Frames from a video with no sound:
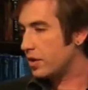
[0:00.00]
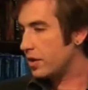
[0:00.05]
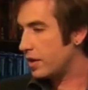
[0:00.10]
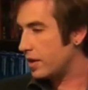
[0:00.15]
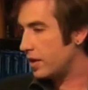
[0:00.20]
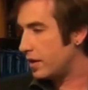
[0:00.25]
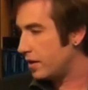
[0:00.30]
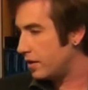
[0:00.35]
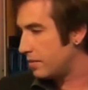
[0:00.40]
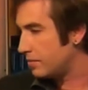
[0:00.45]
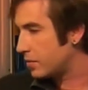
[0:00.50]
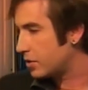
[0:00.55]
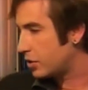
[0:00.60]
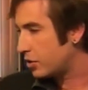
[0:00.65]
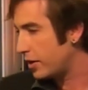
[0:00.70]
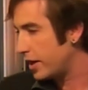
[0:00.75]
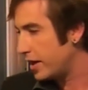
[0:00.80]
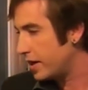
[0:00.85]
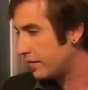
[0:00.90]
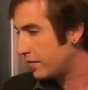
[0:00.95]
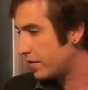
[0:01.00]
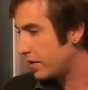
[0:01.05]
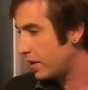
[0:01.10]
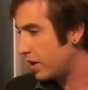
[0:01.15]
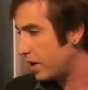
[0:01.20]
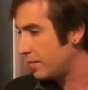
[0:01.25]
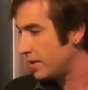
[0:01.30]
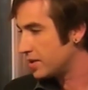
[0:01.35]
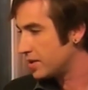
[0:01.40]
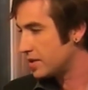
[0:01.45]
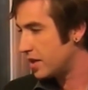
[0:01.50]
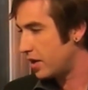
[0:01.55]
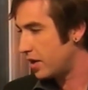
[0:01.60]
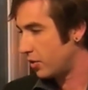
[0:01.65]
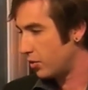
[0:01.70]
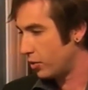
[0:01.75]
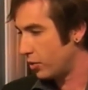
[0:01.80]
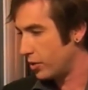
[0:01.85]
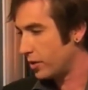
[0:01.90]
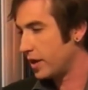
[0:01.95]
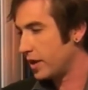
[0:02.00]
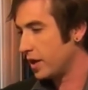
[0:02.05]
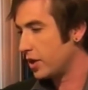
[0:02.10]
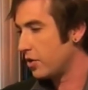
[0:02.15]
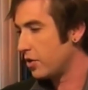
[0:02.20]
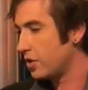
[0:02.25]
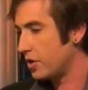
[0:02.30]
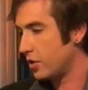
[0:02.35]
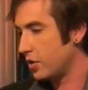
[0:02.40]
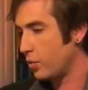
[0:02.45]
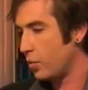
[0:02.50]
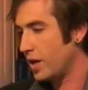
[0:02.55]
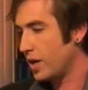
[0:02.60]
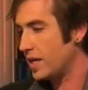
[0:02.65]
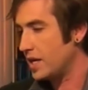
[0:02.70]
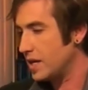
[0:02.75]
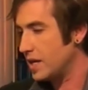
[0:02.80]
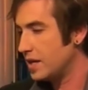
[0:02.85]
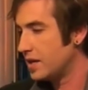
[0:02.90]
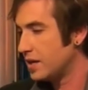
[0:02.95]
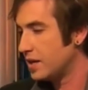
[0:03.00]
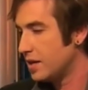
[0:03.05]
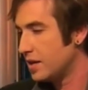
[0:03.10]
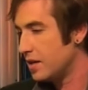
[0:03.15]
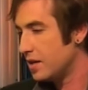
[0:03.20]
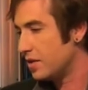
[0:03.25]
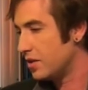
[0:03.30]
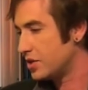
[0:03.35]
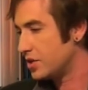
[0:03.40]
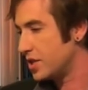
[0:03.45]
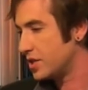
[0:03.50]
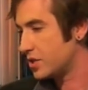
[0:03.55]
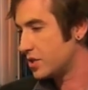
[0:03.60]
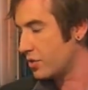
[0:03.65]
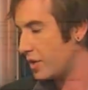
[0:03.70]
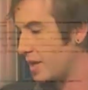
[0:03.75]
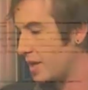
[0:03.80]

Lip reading: go to creativecommons.org and go to their wiki, there's this